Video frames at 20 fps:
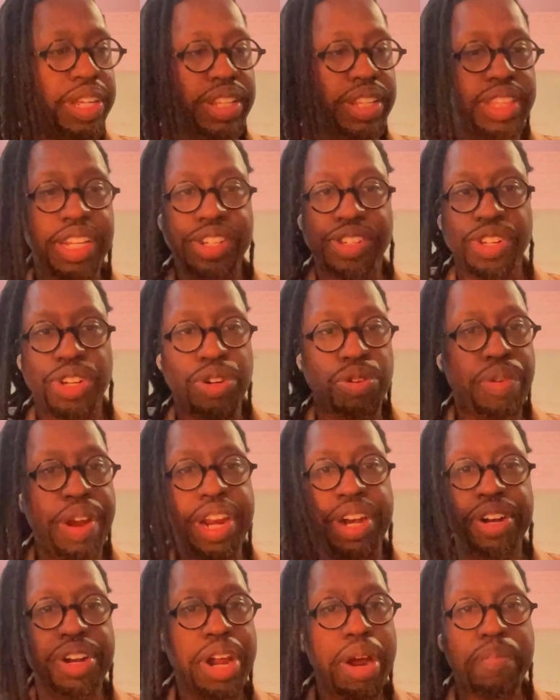there's a greater
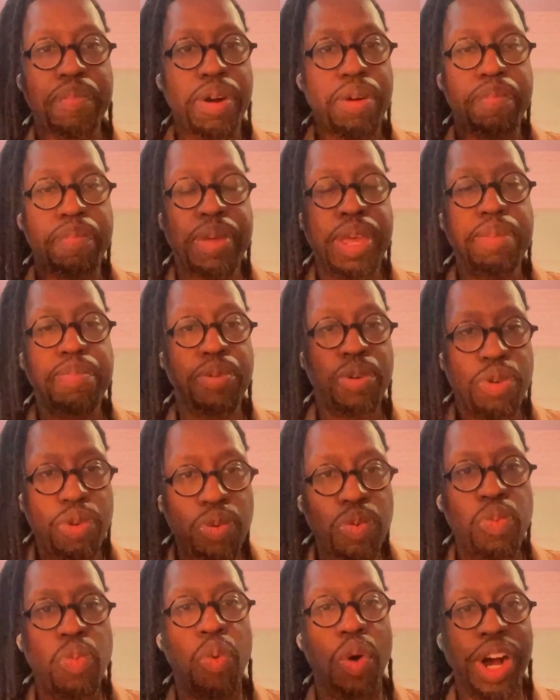number of people who
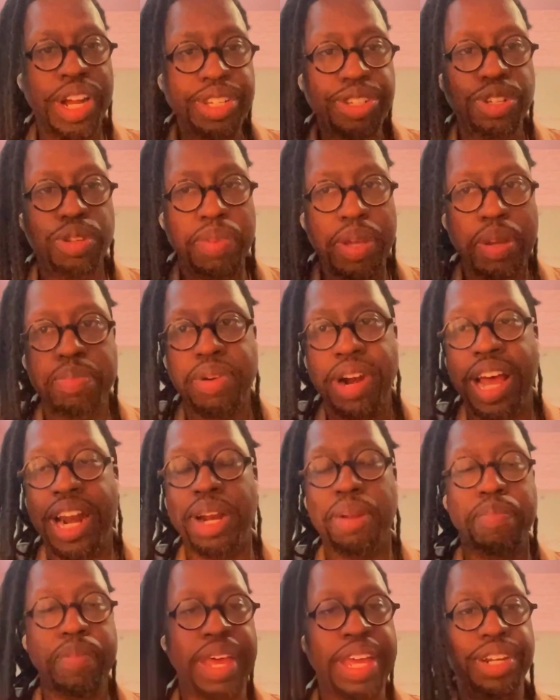want to be product
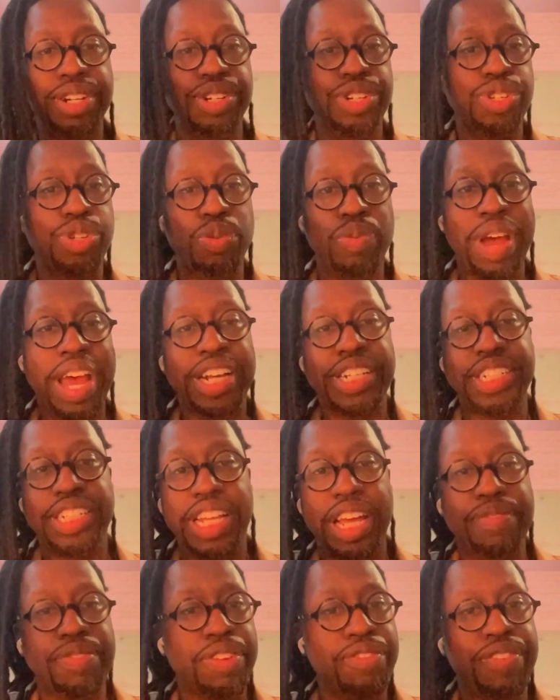managers who actually have
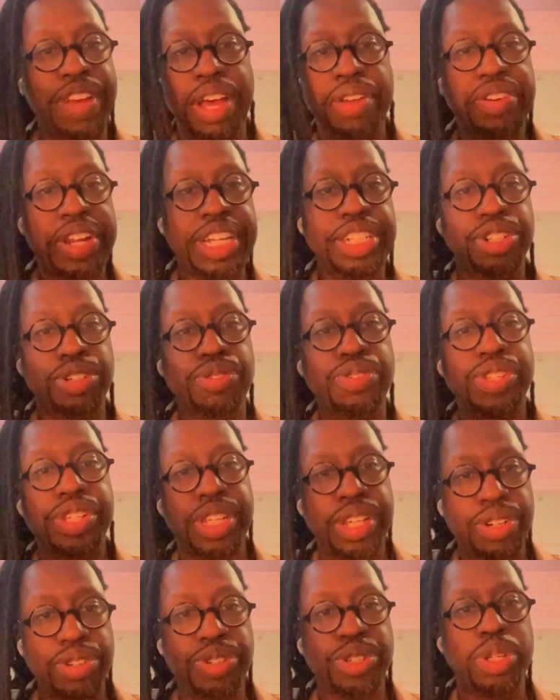the foundational
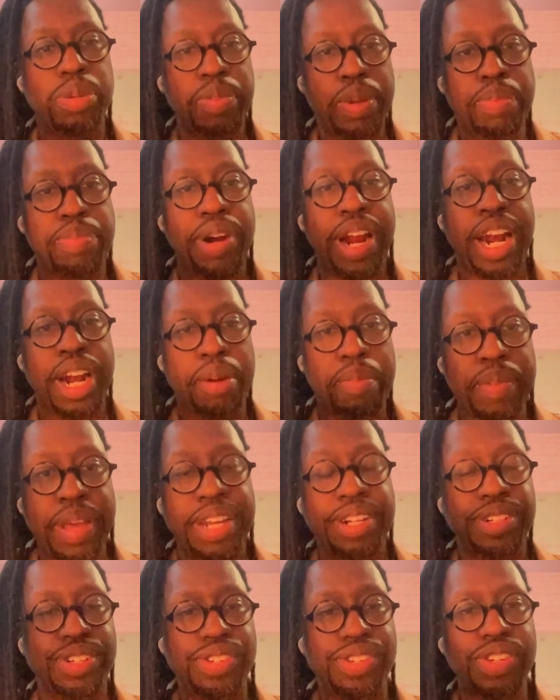skills to be product
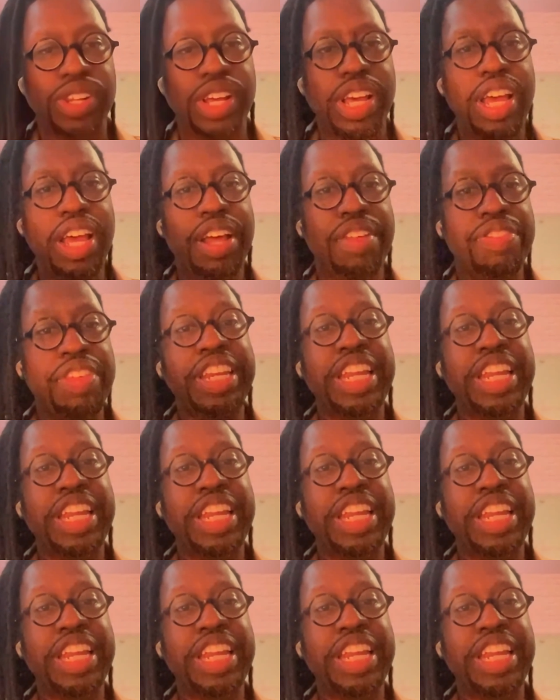managers than the